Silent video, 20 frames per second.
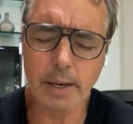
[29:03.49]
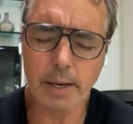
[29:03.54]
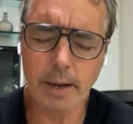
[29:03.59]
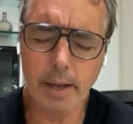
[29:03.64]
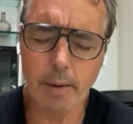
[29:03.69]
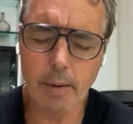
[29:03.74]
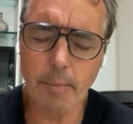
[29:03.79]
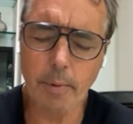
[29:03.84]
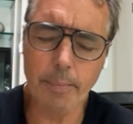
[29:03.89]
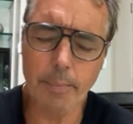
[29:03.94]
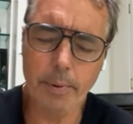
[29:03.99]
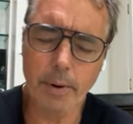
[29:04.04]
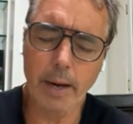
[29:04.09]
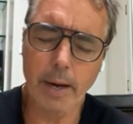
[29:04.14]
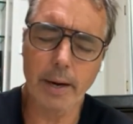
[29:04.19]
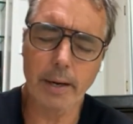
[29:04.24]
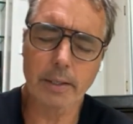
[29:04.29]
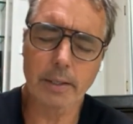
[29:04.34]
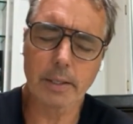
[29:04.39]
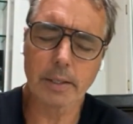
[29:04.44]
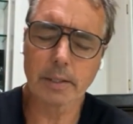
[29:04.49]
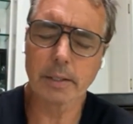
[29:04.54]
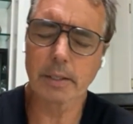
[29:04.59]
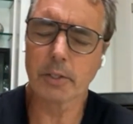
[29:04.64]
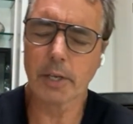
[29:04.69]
on animal products is